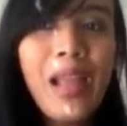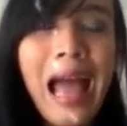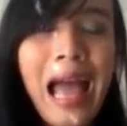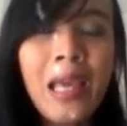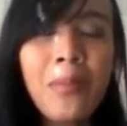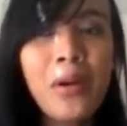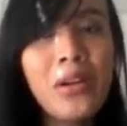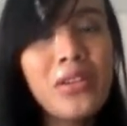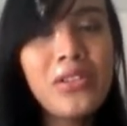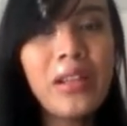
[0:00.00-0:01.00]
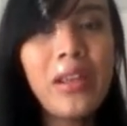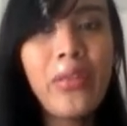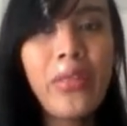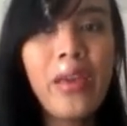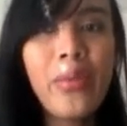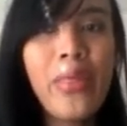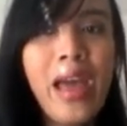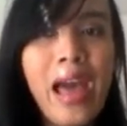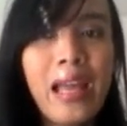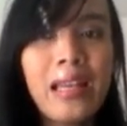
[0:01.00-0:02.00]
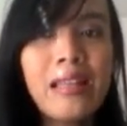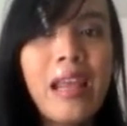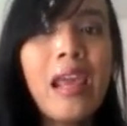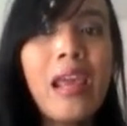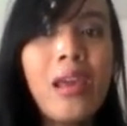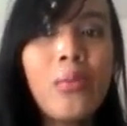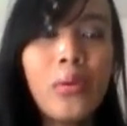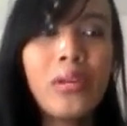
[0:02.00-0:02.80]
I personally think that they will